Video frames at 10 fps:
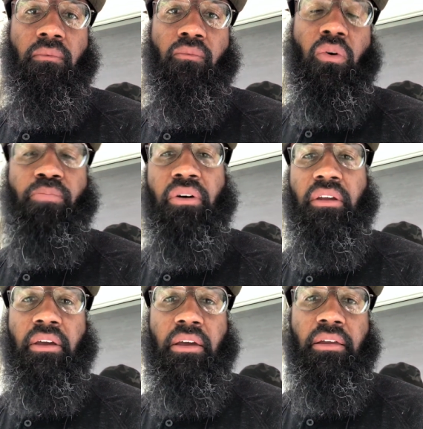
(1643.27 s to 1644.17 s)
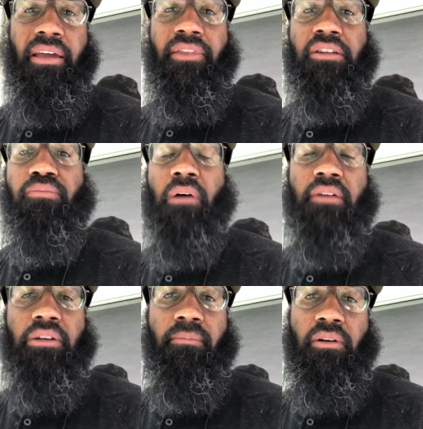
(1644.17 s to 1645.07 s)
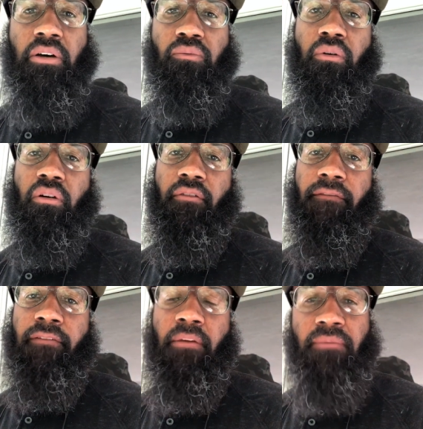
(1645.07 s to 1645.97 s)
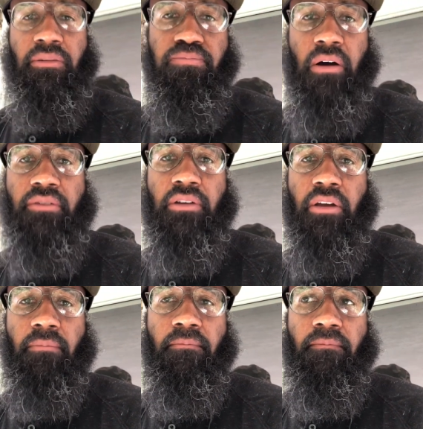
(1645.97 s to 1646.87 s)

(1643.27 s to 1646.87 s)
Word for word: We're putting it in this project because we're going to flip this project,